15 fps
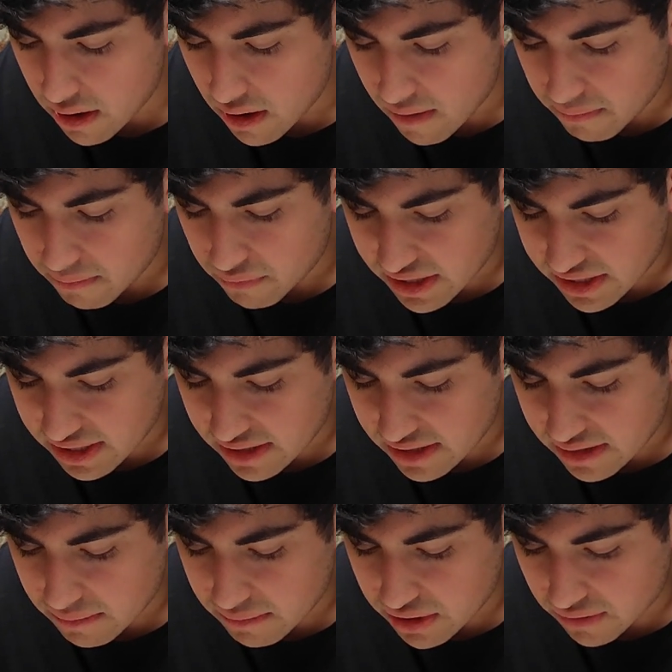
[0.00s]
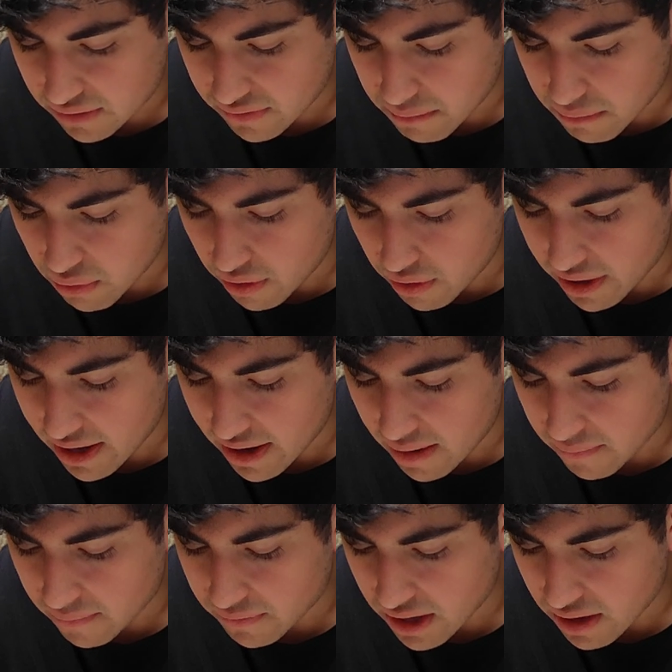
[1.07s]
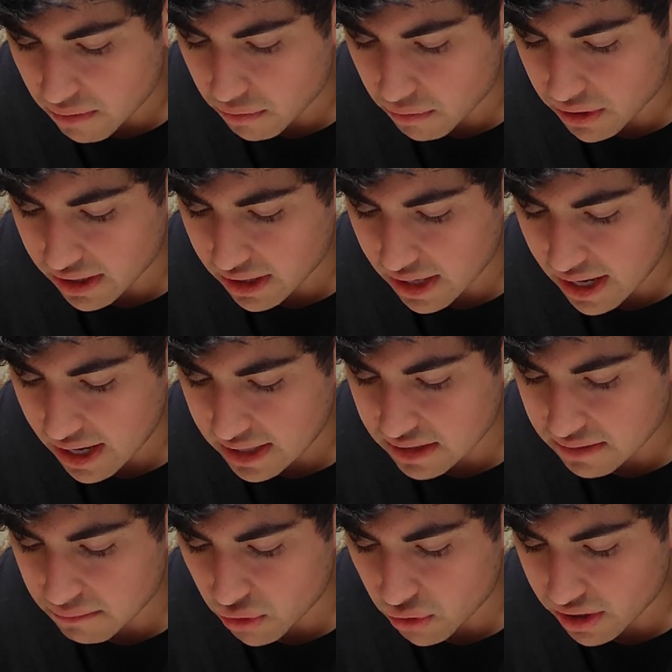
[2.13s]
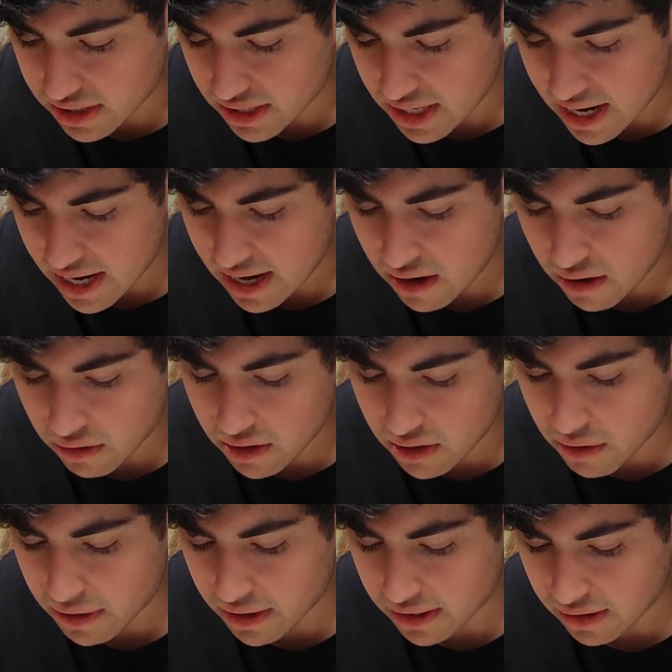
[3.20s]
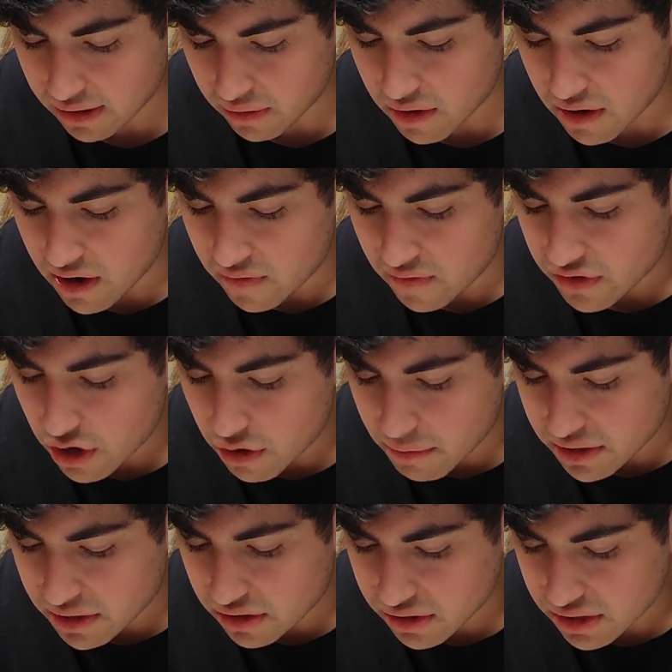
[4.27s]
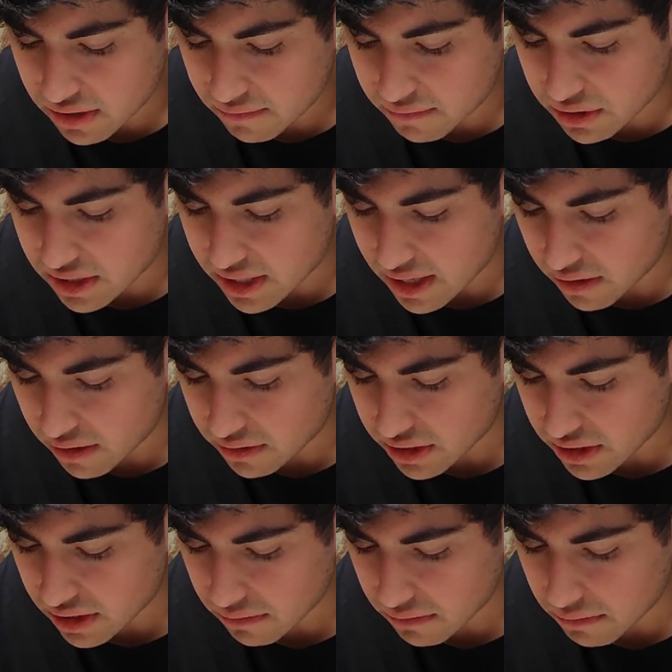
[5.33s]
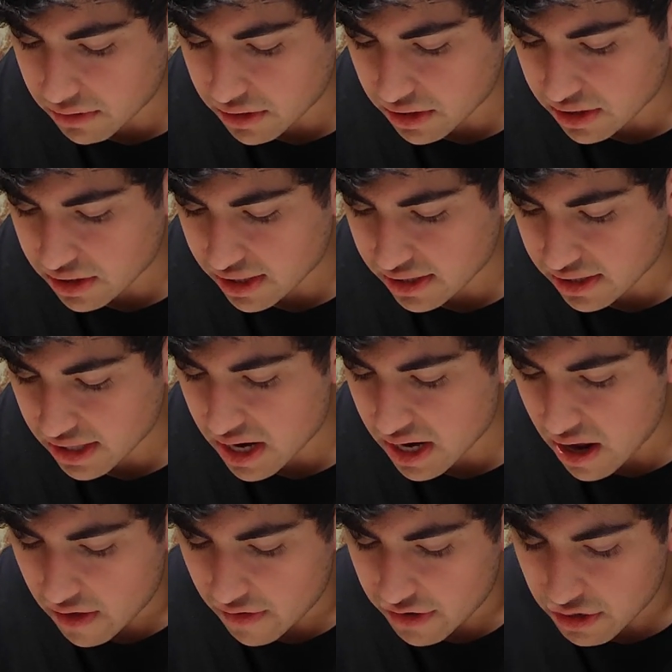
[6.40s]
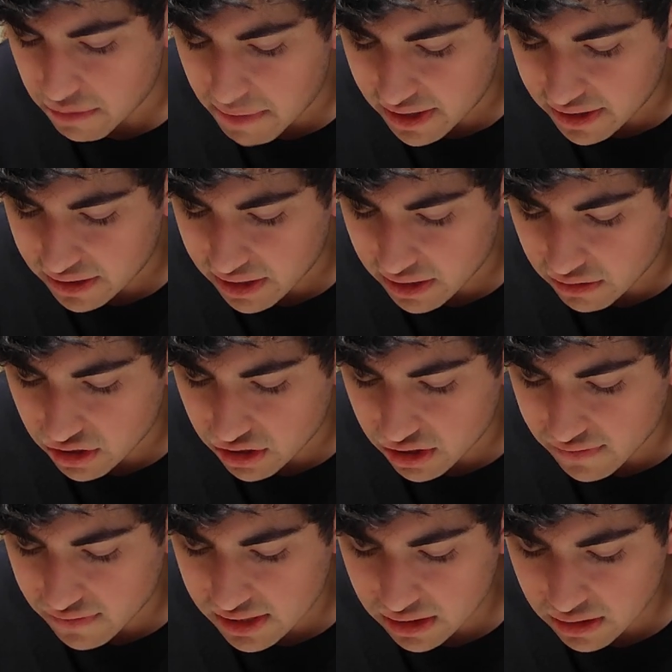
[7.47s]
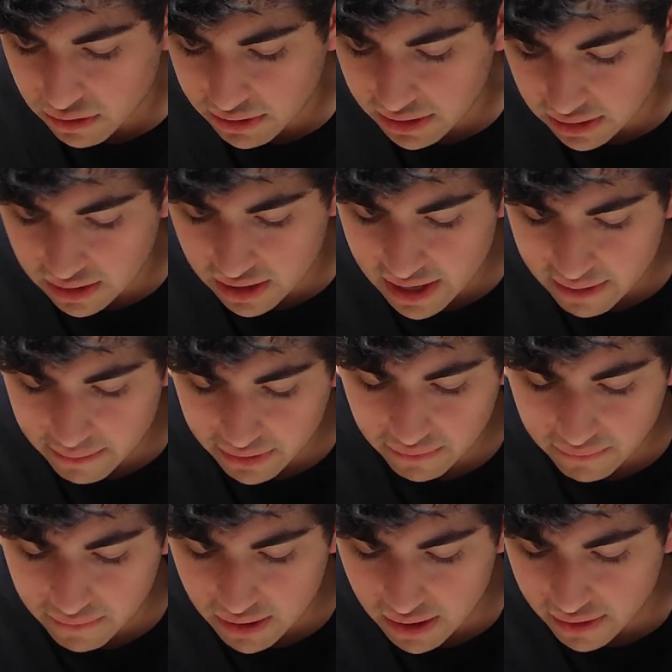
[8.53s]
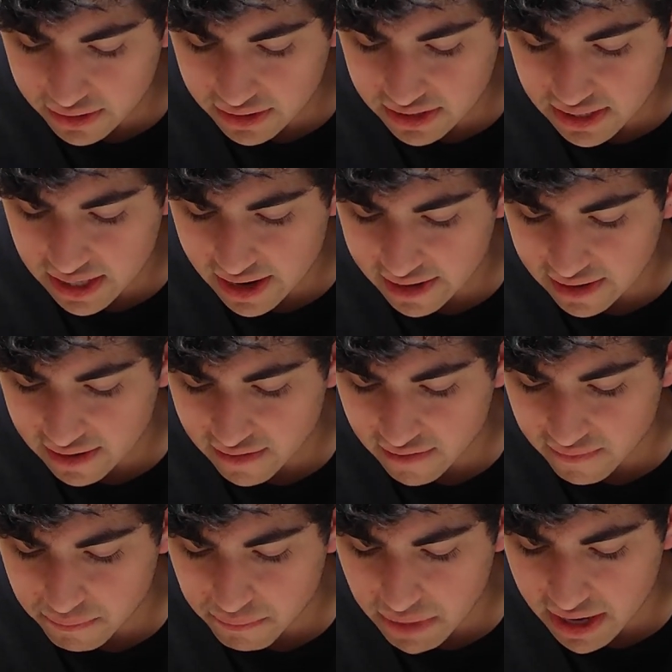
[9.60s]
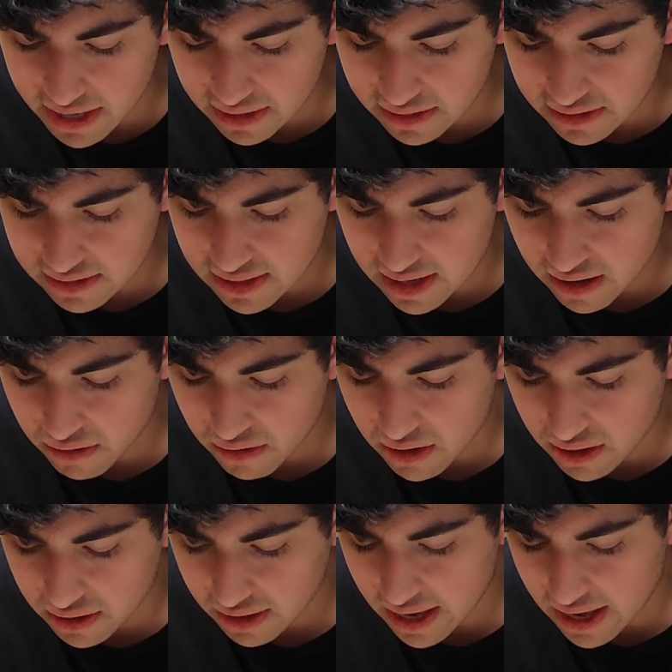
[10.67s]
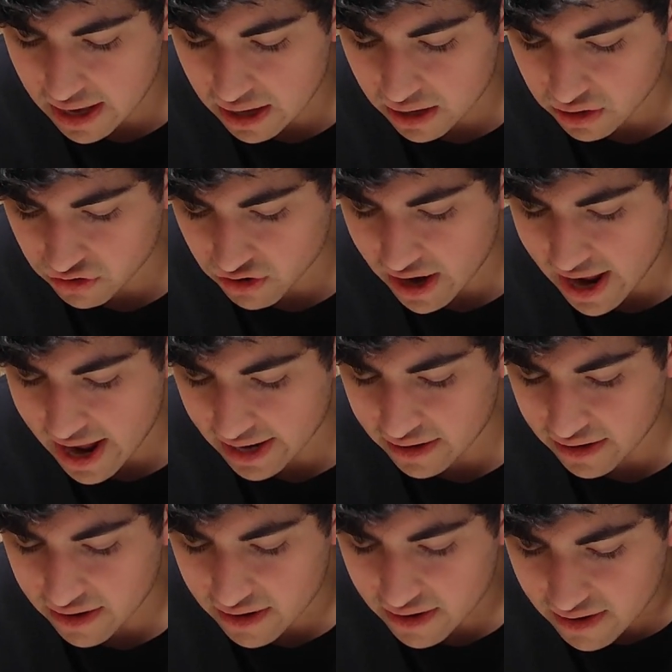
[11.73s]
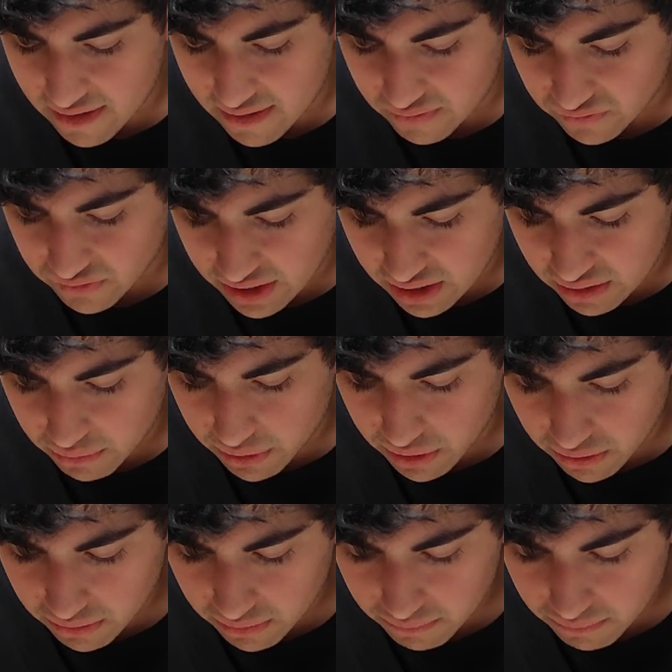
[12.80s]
presence," observed the boy. "I'll not work any more today. I'll go with you." "Oh, but Joseph will tell," she suggested. "You'd better go. Joseph is loading lime on the farther side of Penistone Crag. It will